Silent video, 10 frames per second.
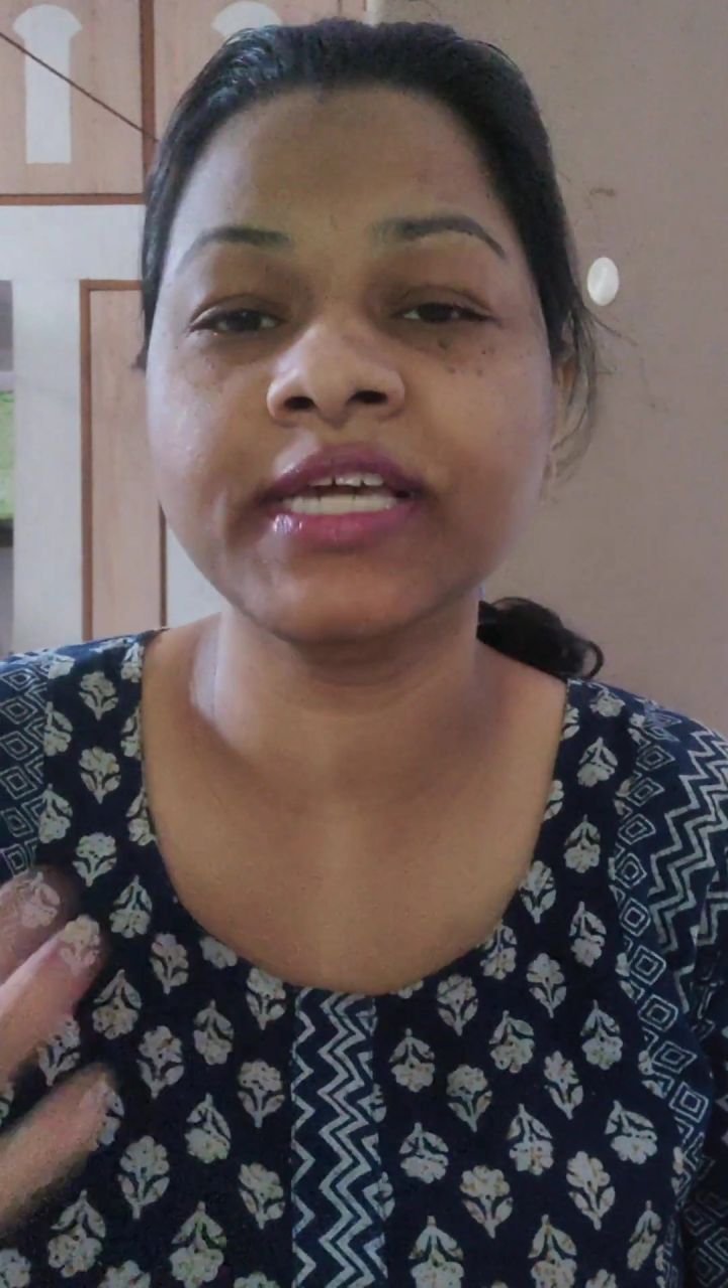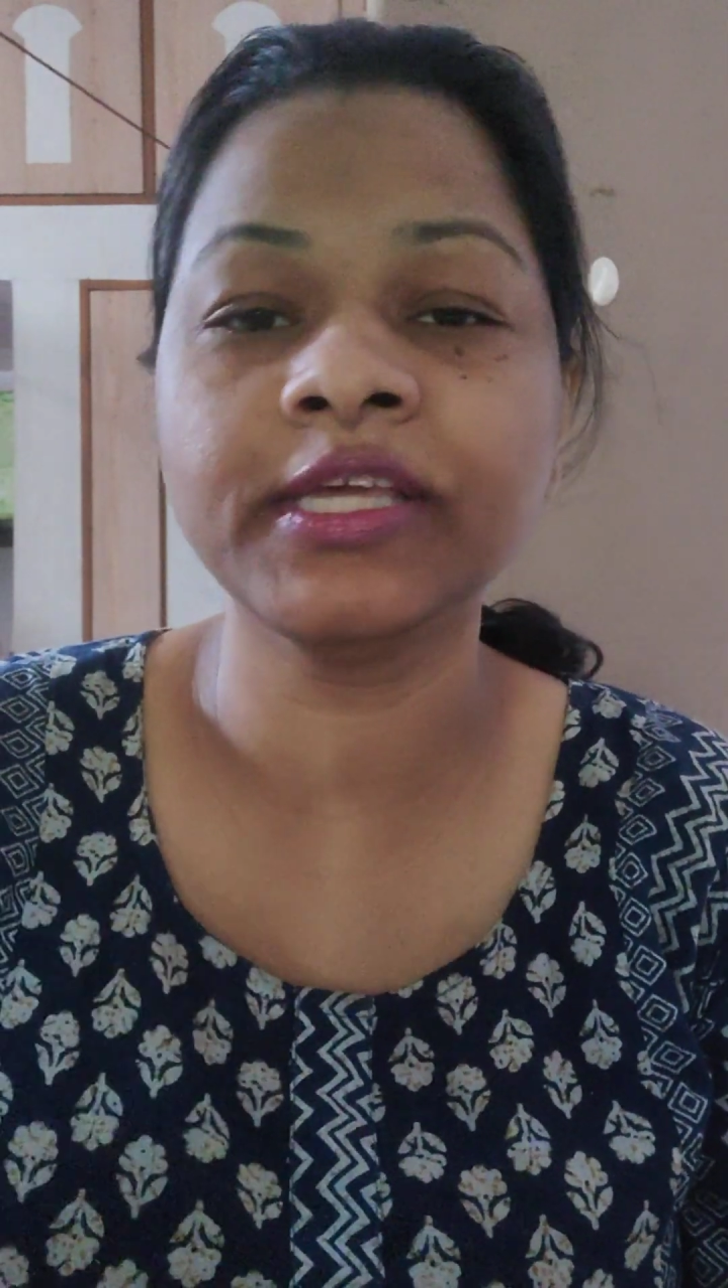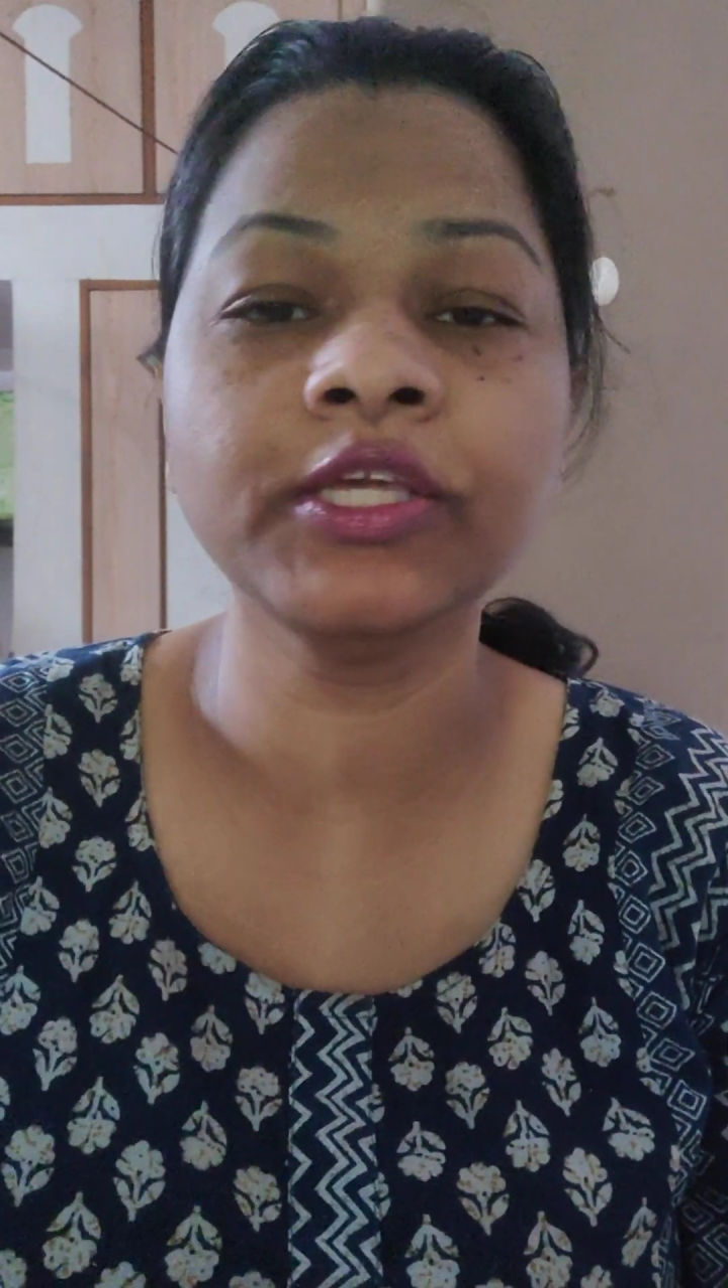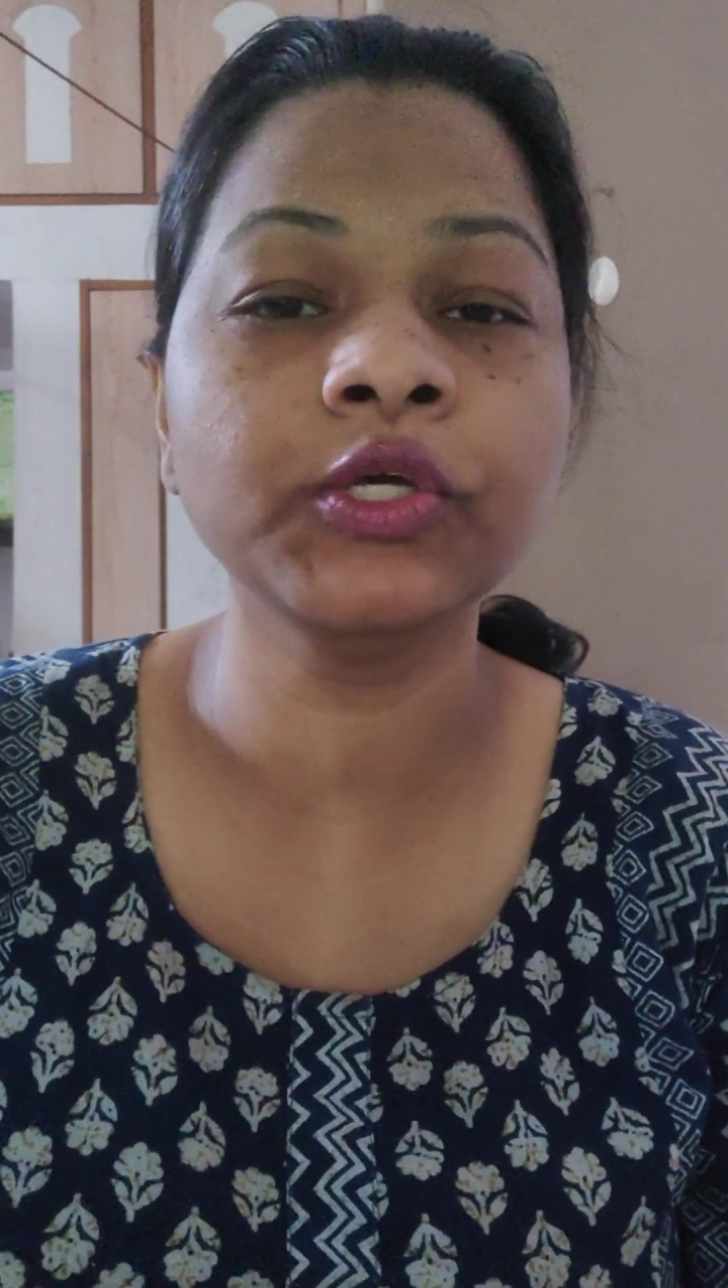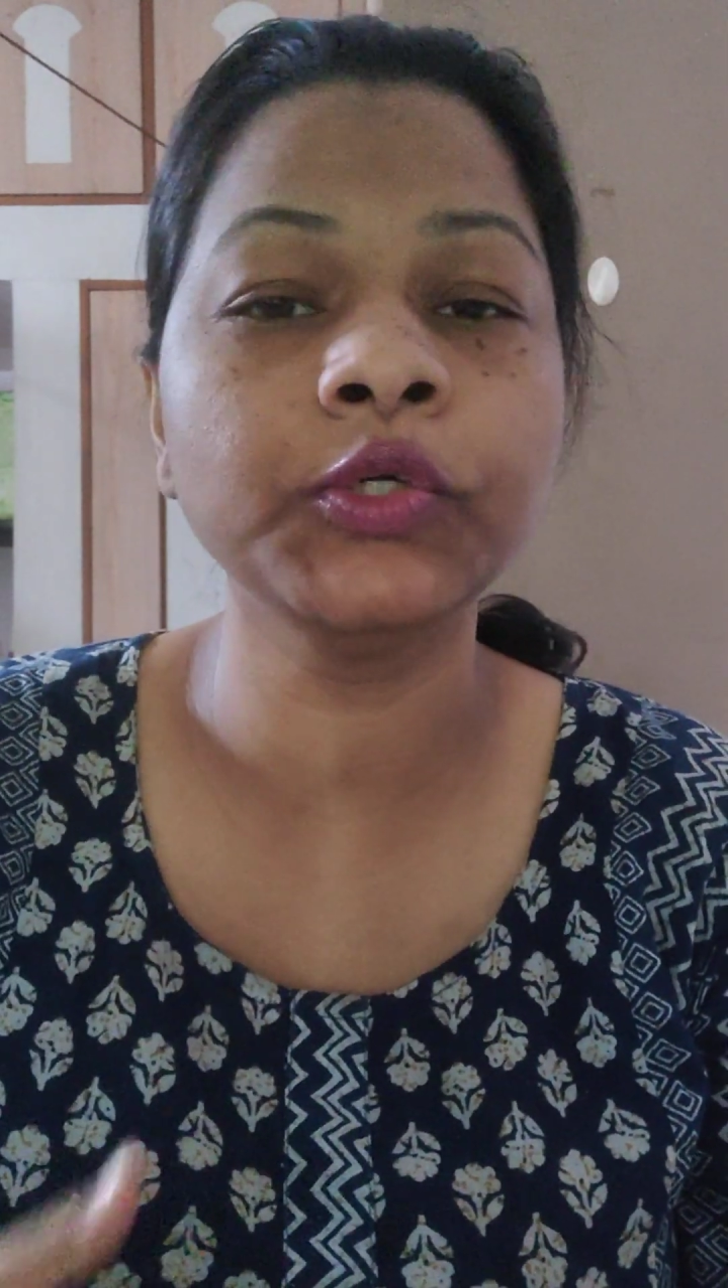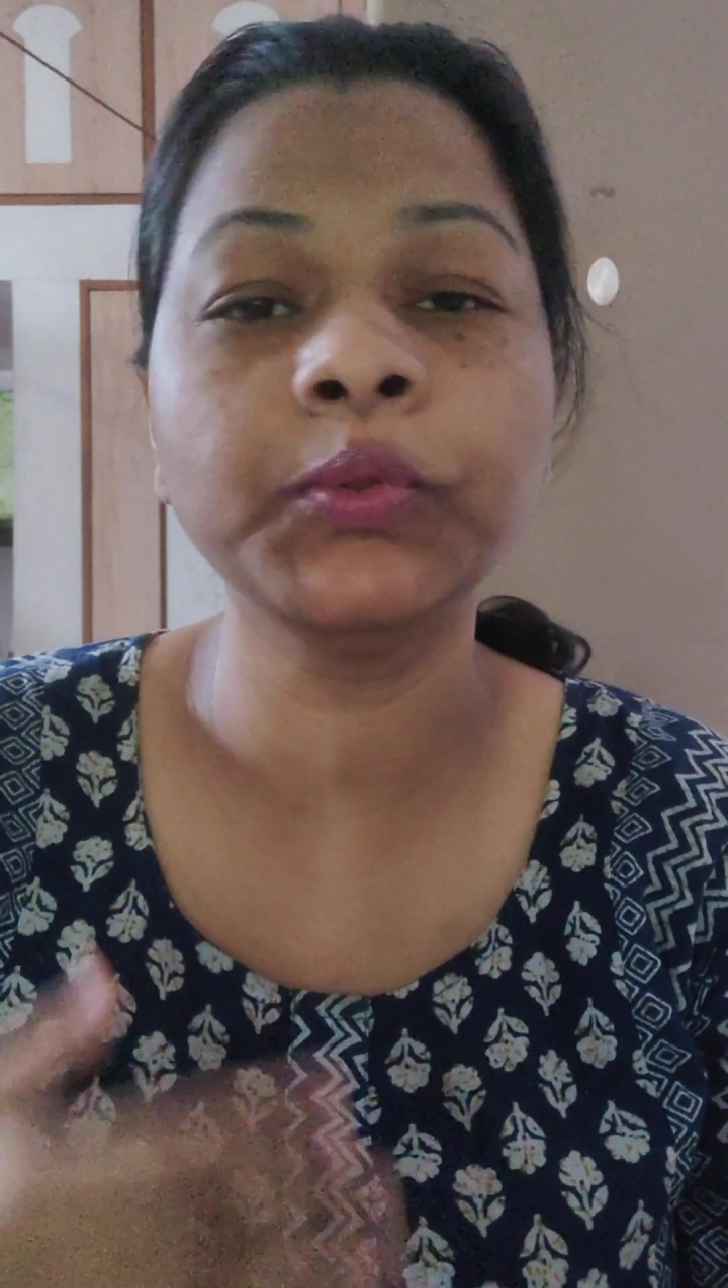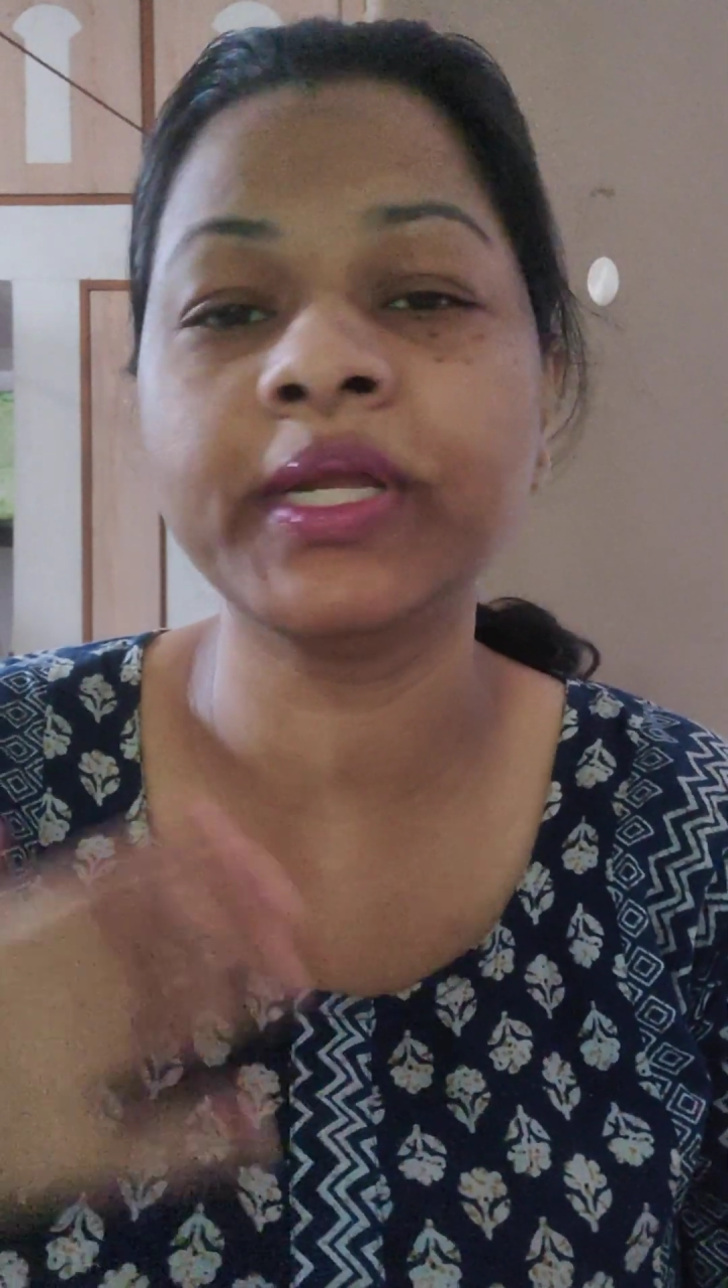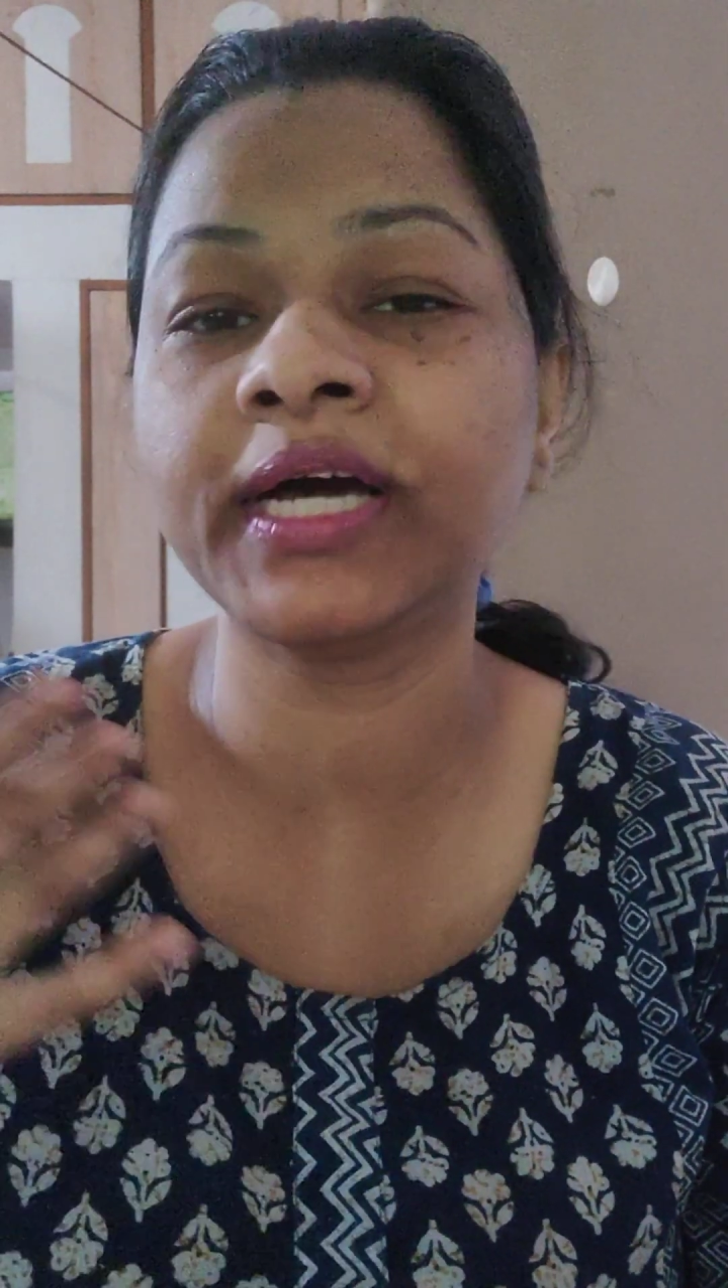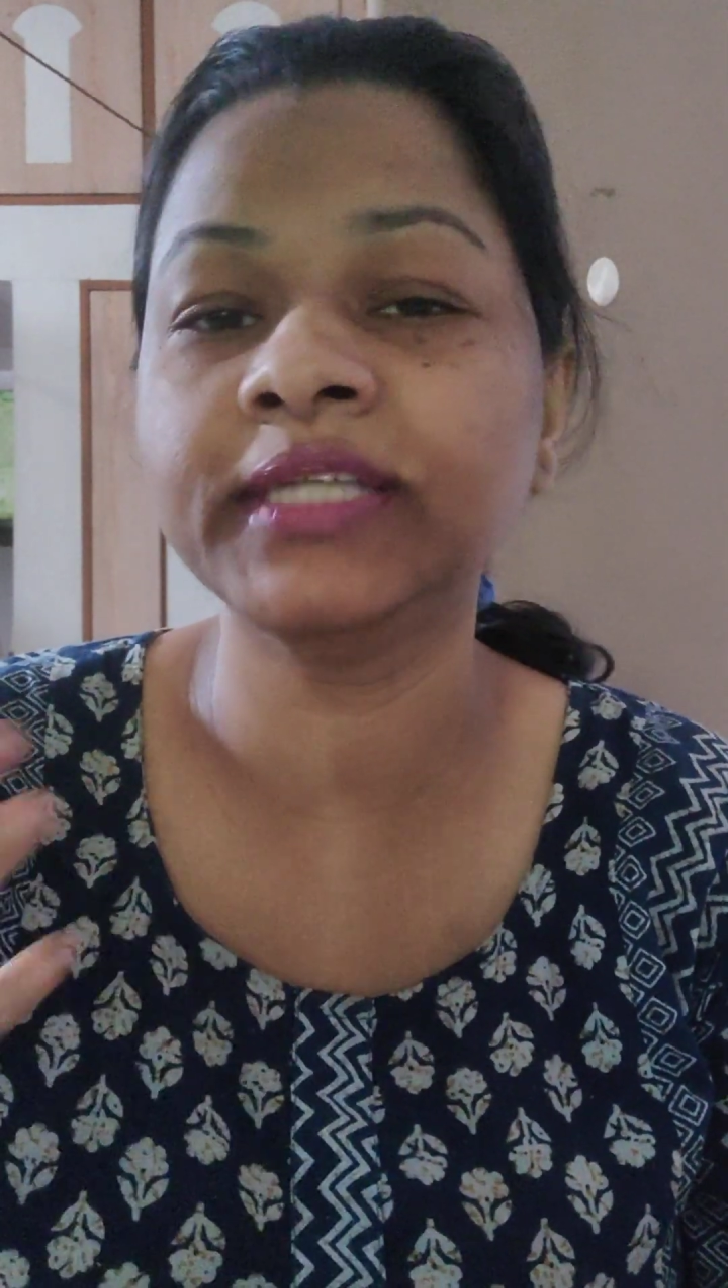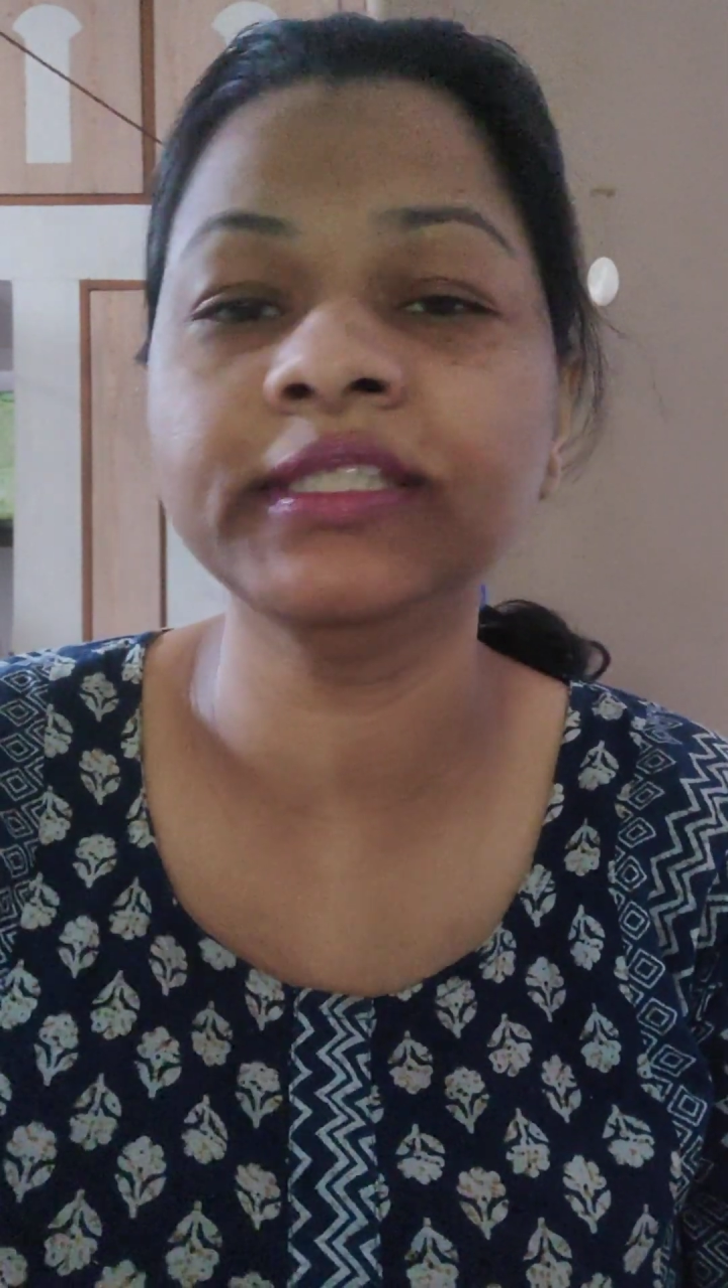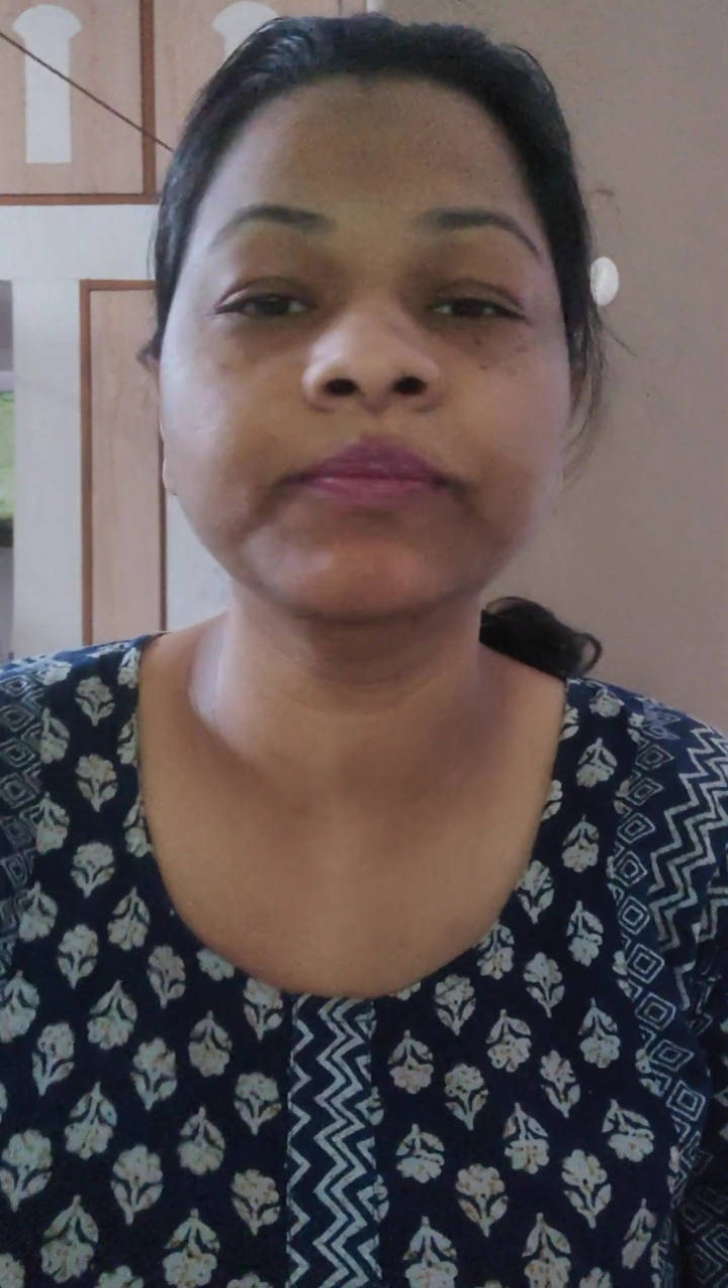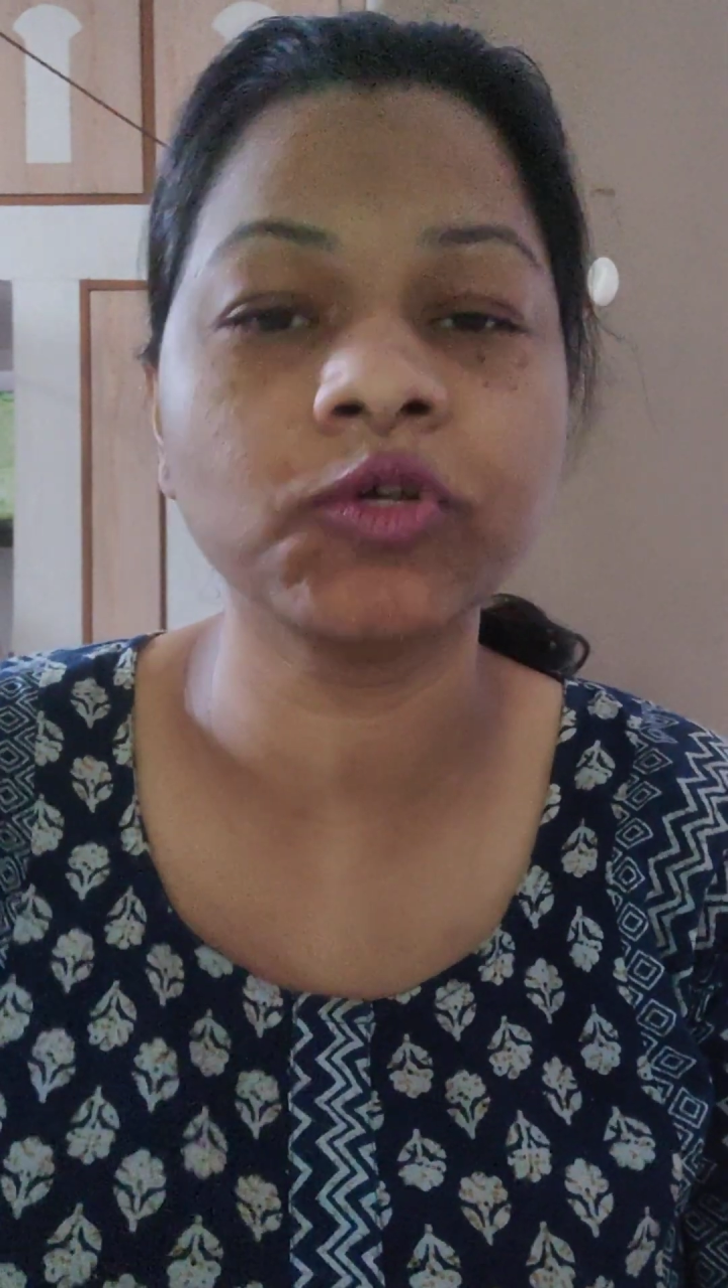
dengue and other